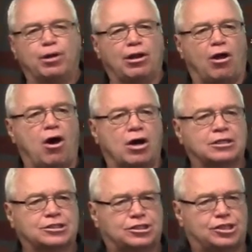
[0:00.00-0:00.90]

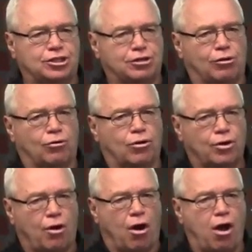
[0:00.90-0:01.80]
belongs to the
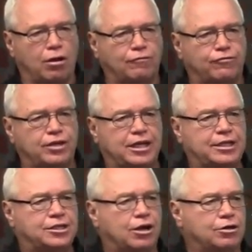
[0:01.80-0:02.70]
Lord. All of
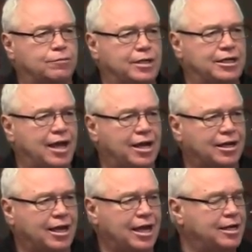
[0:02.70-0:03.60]
these are to be
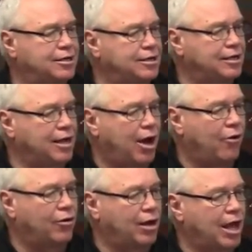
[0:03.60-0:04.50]
dedicated in
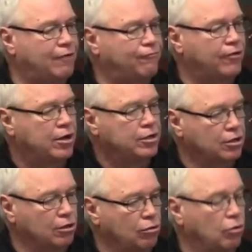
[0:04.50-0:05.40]
our life to
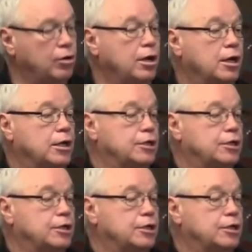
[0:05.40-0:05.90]
the Lord.